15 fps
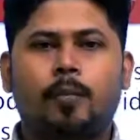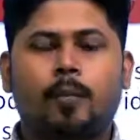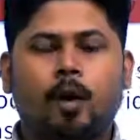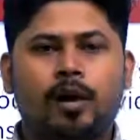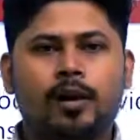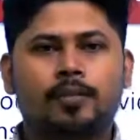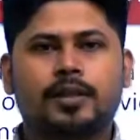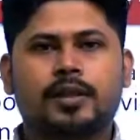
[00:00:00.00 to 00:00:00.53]

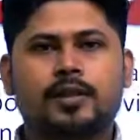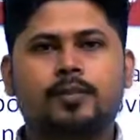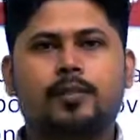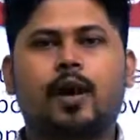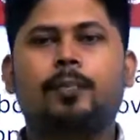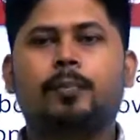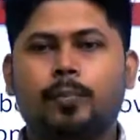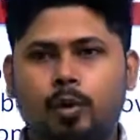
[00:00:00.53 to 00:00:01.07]
Model matlab
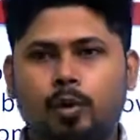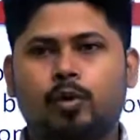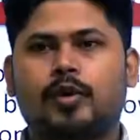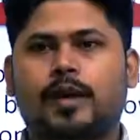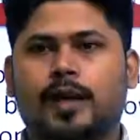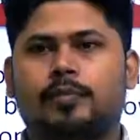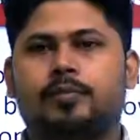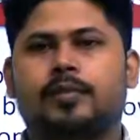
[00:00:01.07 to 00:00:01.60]
a
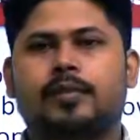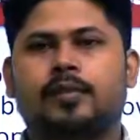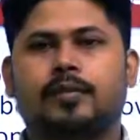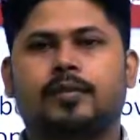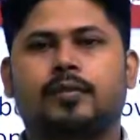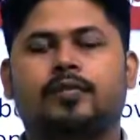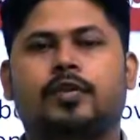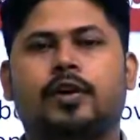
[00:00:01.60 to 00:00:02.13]
prototype.
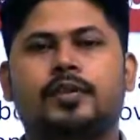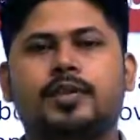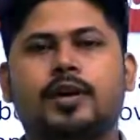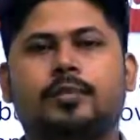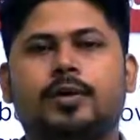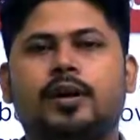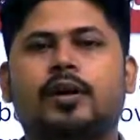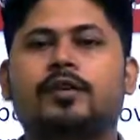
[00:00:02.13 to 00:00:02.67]
For
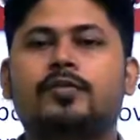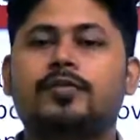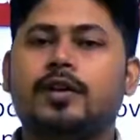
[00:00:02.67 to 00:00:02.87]
example,